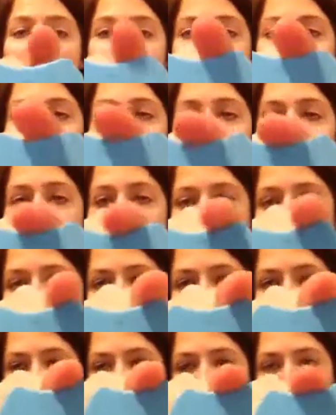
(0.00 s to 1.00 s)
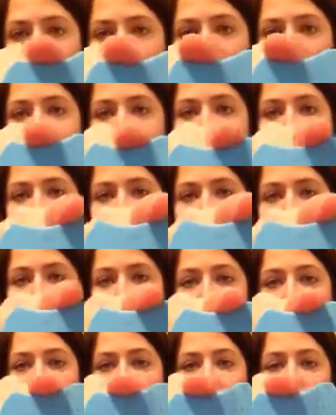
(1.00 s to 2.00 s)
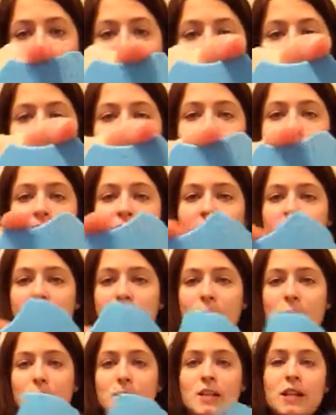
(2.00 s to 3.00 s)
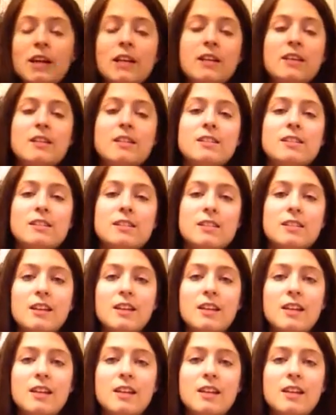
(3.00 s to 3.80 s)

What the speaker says: You can actually cut a groove right there, because